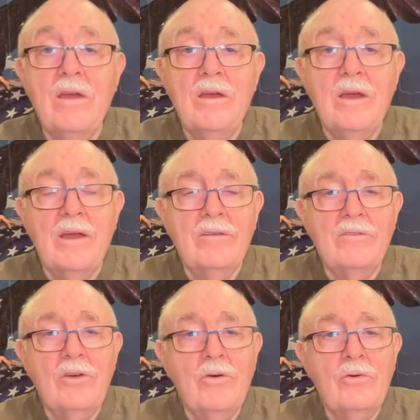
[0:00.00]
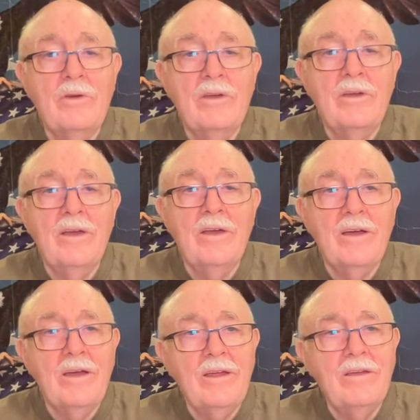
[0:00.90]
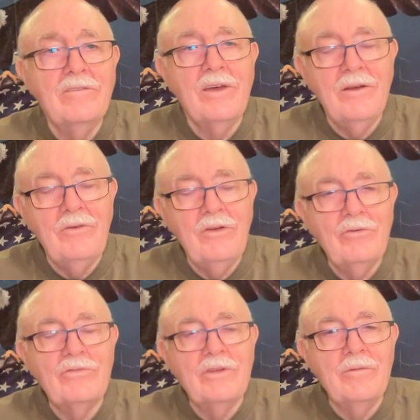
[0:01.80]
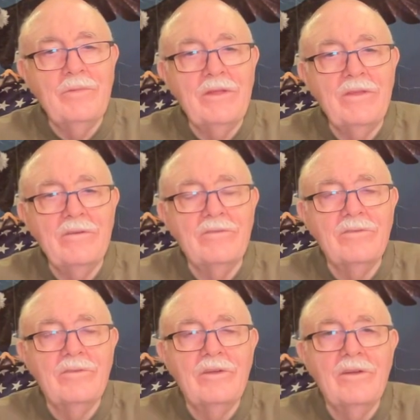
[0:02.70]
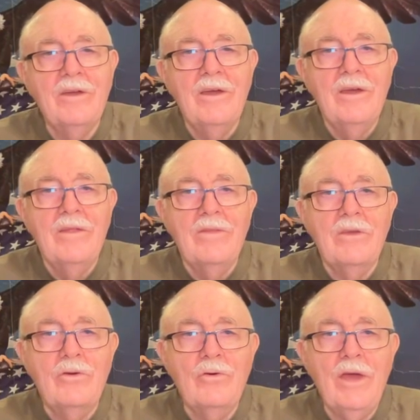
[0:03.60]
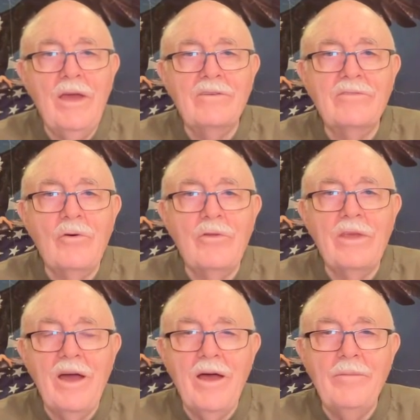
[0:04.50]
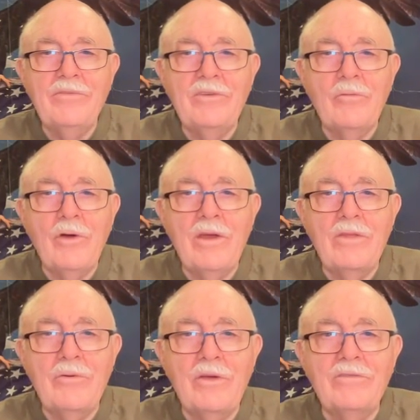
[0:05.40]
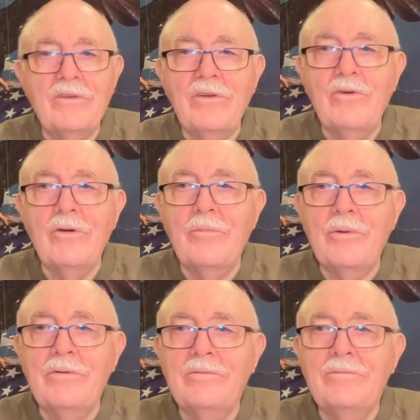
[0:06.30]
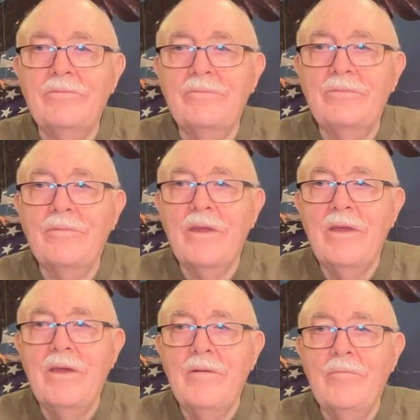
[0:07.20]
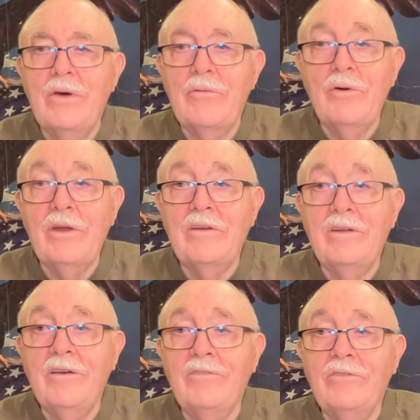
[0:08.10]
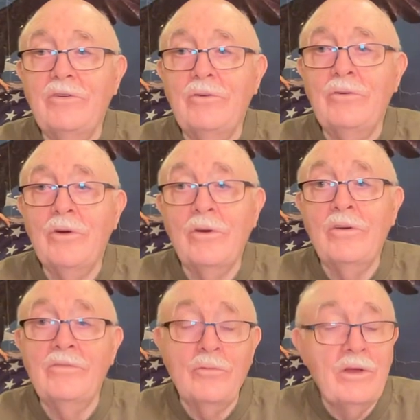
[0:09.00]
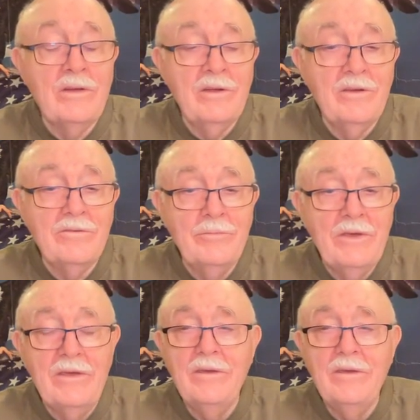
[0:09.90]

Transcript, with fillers: And so it's kind of interesting to me. The UK is going the opposite way of the rest of Europe. But what it tells you, or at least what it tells me,